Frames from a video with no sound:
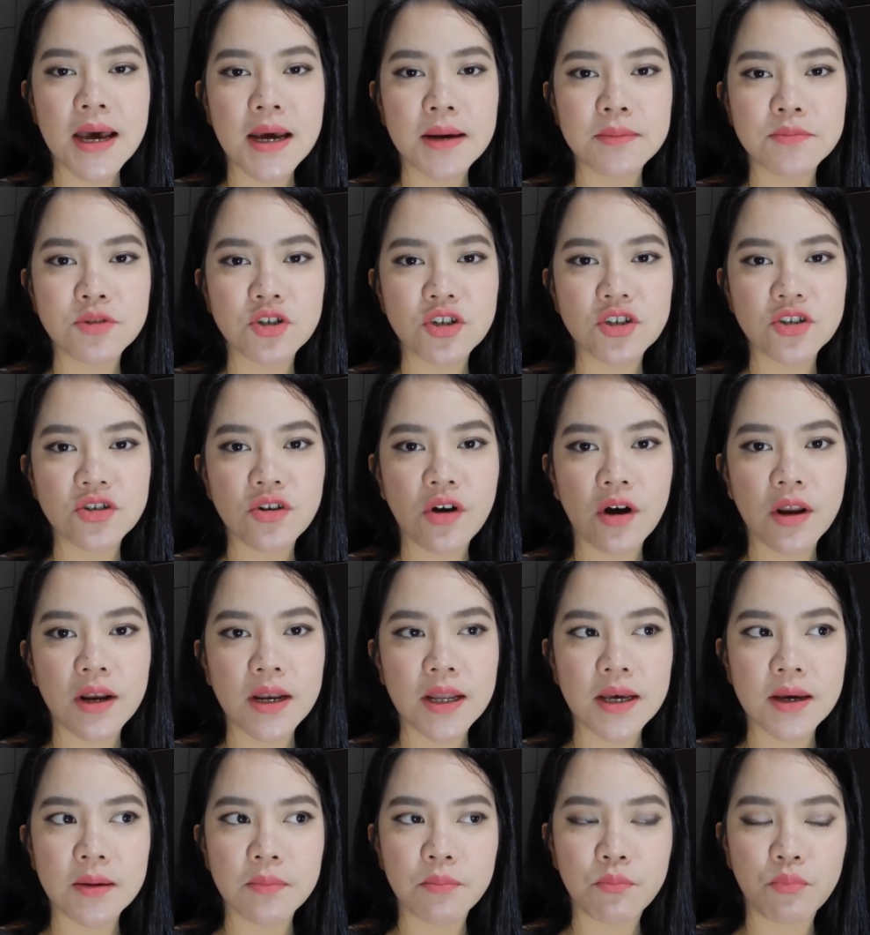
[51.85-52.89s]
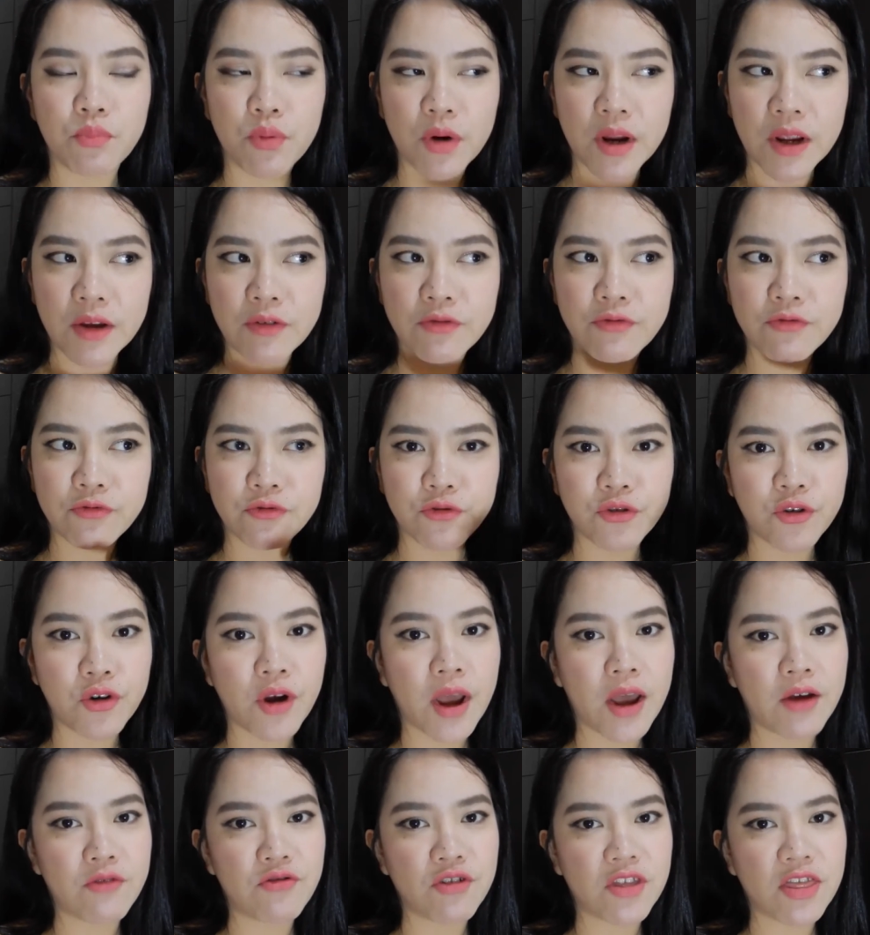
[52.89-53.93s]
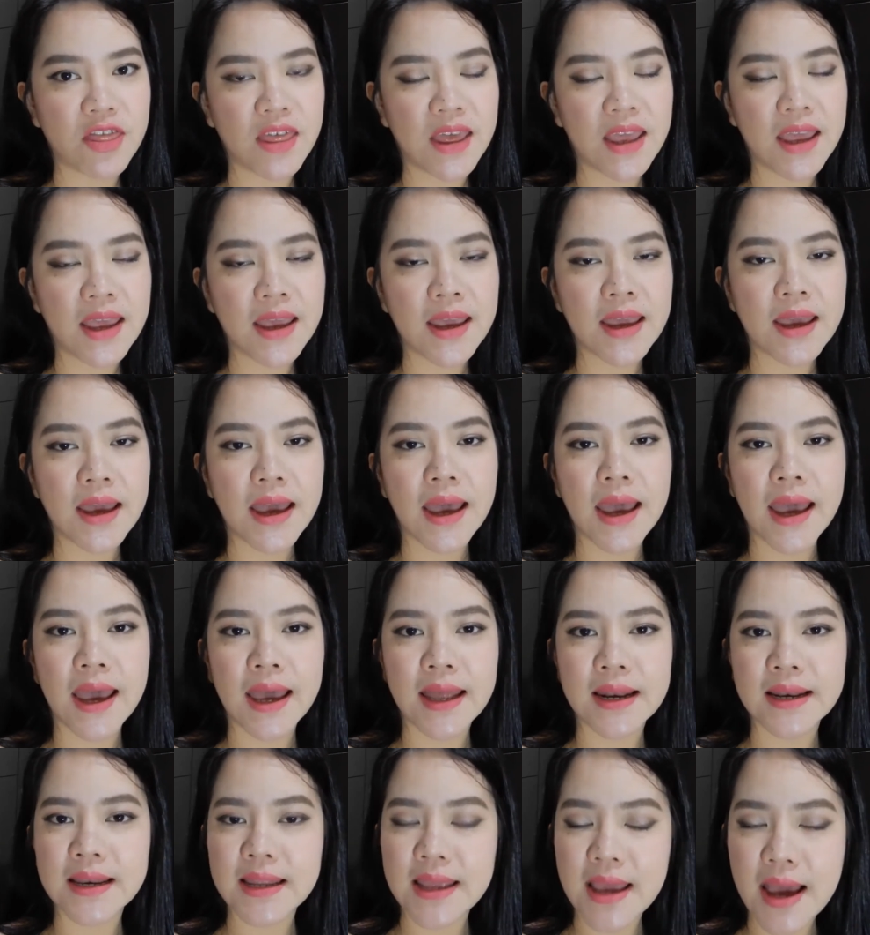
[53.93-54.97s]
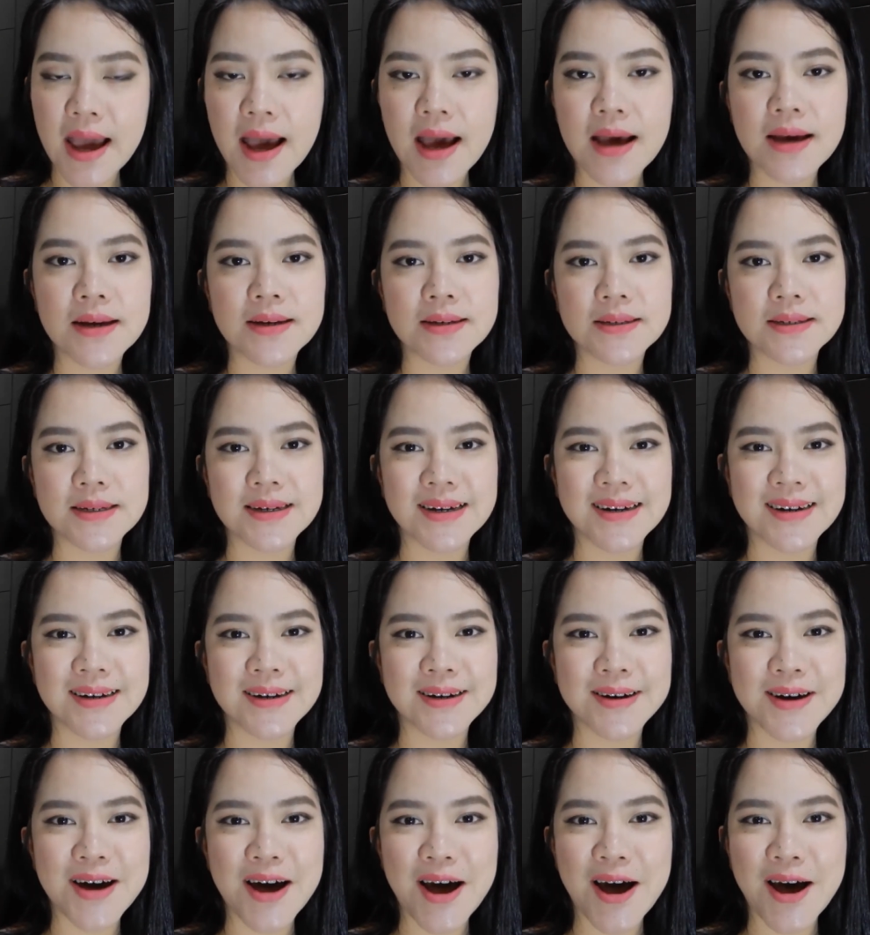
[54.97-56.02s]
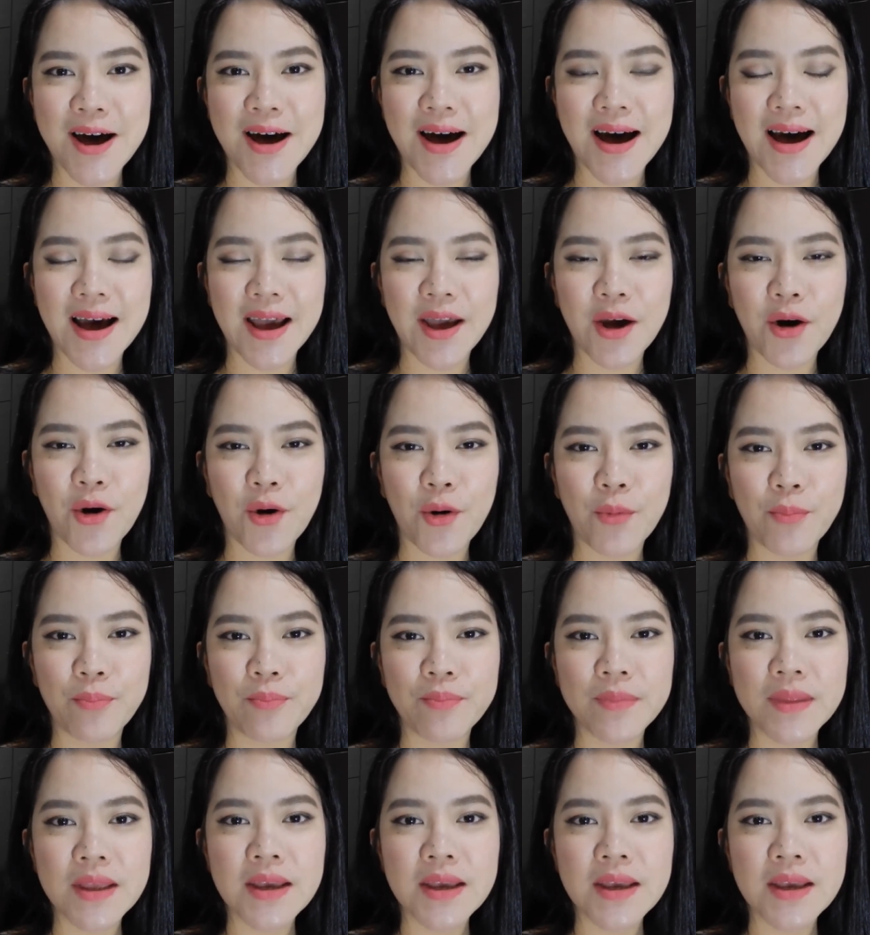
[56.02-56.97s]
I'm just gonna brief through everything, and yeah, uh, I hope